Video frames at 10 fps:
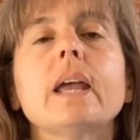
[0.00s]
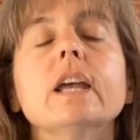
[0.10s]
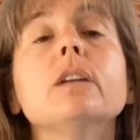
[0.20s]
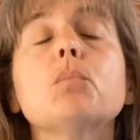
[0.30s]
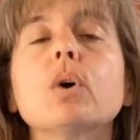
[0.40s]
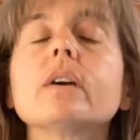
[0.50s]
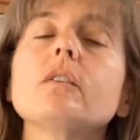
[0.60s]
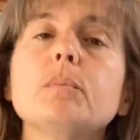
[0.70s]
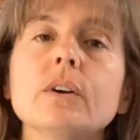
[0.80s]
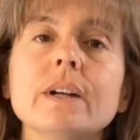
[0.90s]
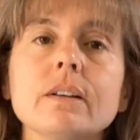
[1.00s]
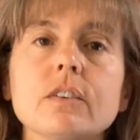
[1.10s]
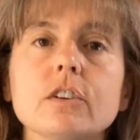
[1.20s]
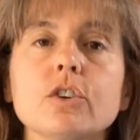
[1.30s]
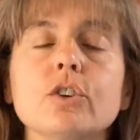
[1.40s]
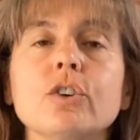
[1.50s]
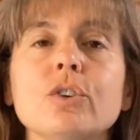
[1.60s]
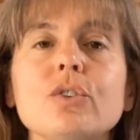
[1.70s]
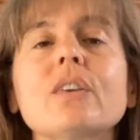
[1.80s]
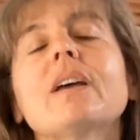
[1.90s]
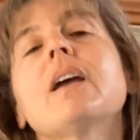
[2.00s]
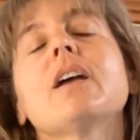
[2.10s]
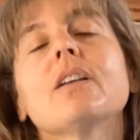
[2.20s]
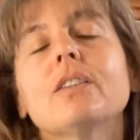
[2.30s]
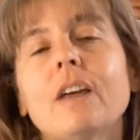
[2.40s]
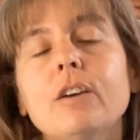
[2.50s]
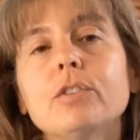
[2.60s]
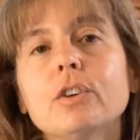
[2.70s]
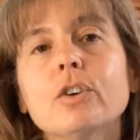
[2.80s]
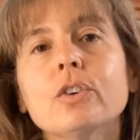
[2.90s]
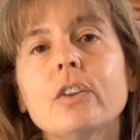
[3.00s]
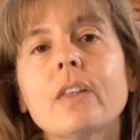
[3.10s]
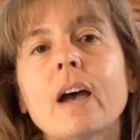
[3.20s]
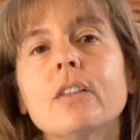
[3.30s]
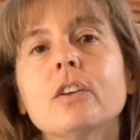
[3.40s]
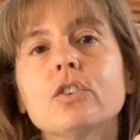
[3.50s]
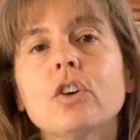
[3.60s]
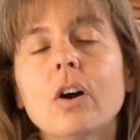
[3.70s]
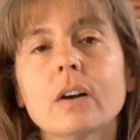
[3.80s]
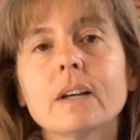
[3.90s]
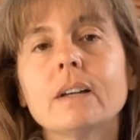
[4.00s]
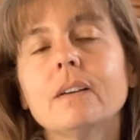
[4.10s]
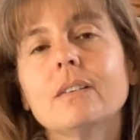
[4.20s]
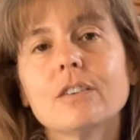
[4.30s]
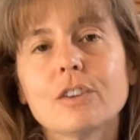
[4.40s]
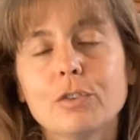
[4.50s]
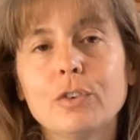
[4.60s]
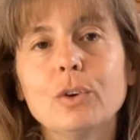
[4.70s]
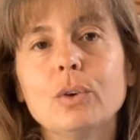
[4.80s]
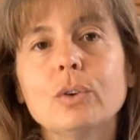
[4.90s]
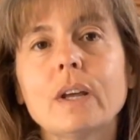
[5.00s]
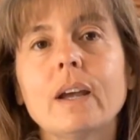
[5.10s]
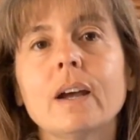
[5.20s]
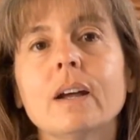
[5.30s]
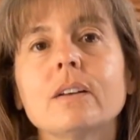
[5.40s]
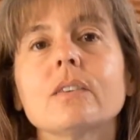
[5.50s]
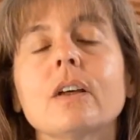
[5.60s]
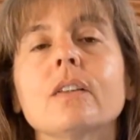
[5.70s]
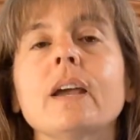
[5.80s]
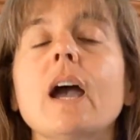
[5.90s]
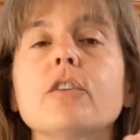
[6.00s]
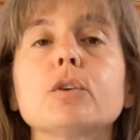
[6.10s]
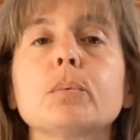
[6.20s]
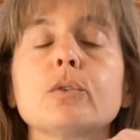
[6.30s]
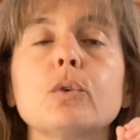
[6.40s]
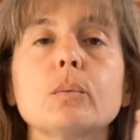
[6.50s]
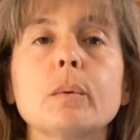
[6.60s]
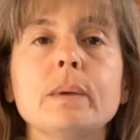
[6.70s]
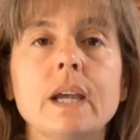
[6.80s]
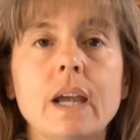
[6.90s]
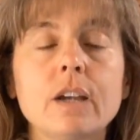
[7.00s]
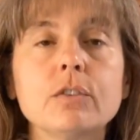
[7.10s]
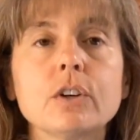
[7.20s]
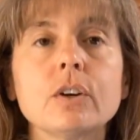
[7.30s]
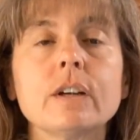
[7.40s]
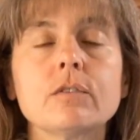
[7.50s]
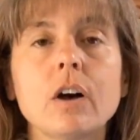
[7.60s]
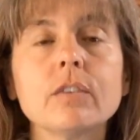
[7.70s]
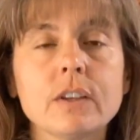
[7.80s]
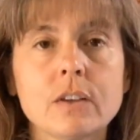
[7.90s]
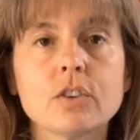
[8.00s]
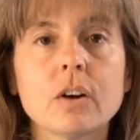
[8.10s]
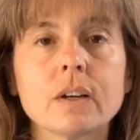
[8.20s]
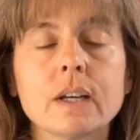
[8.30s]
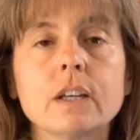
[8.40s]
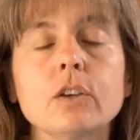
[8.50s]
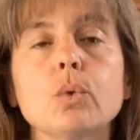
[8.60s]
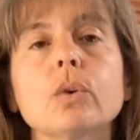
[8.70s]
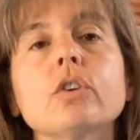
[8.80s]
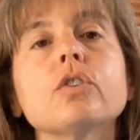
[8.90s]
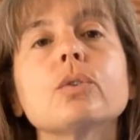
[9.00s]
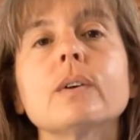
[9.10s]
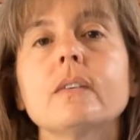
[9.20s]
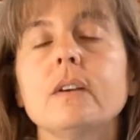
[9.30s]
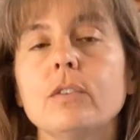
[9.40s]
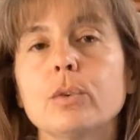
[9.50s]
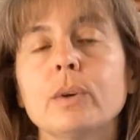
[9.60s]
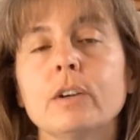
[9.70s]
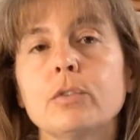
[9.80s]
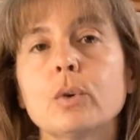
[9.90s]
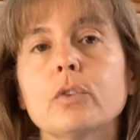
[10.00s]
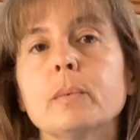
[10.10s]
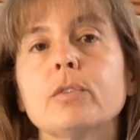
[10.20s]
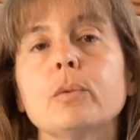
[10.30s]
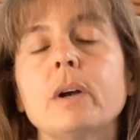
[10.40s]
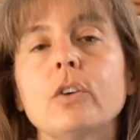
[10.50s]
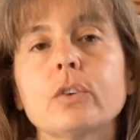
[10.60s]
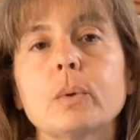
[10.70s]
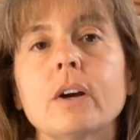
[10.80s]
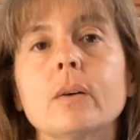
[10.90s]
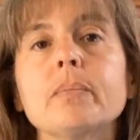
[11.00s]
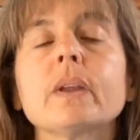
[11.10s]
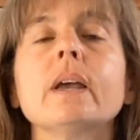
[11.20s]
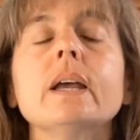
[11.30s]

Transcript: In more experienced learners, they've learned that the target isn't the food and that they have to perform a behavior involving the target in order to receive the reinforcement from elsewhere.